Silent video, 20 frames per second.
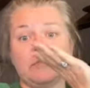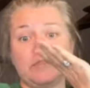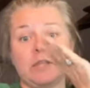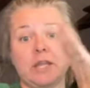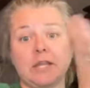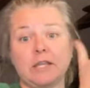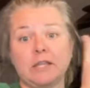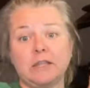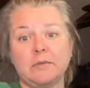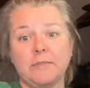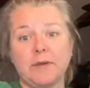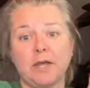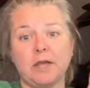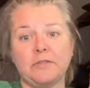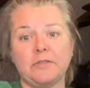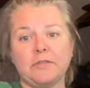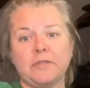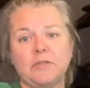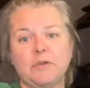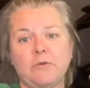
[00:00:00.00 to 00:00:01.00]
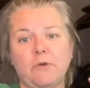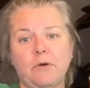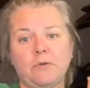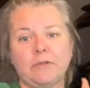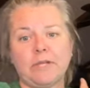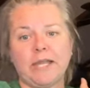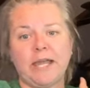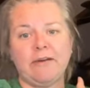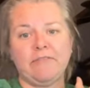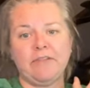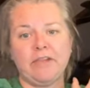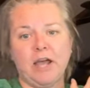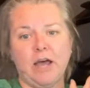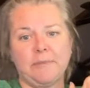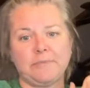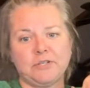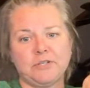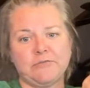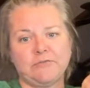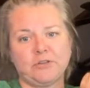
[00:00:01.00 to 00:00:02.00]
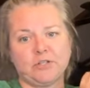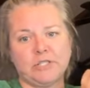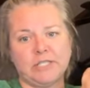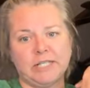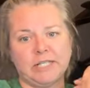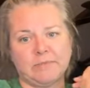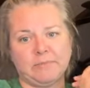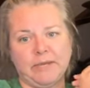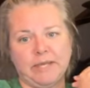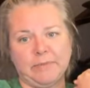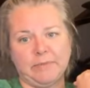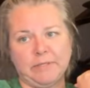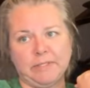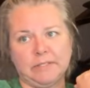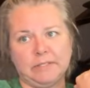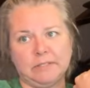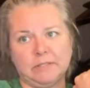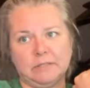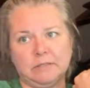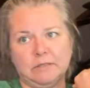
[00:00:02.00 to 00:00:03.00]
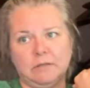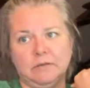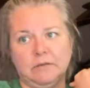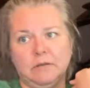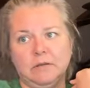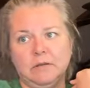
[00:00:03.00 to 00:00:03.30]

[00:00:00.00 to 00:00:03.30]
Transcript: the end of the month, you only have the option for 6 payments.